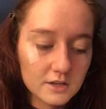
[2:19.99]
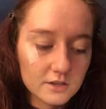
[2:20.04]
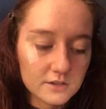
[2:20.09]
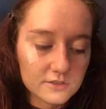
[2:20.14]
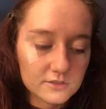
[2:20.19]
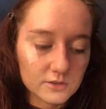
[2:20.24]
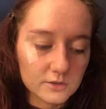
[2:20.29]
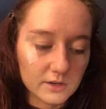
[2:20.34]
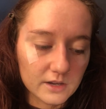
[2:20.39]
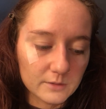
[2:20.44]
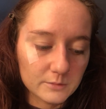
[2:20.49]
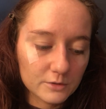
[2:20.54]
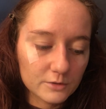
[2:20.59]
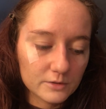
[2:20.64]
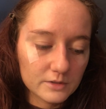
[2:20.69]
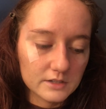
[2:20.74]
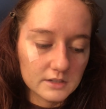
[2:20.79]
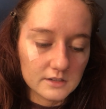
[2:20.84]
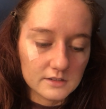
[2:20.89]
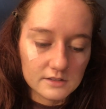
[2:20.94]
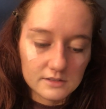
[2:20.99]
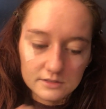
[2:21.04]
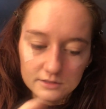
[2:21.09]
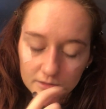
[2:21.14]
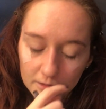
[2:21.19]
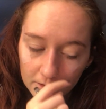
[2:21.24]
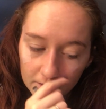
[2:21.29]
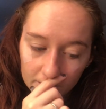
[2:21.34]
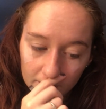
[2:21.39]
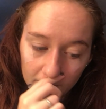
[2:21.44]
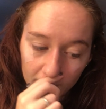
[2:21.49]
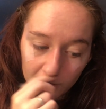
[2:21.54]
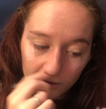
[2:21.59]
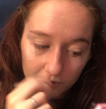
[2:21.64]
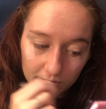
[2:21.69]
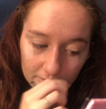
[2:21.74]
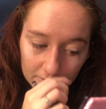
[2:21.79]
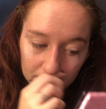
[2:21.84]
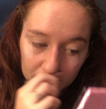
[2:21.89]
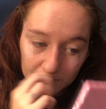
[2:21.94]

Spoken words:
So I'm going to start off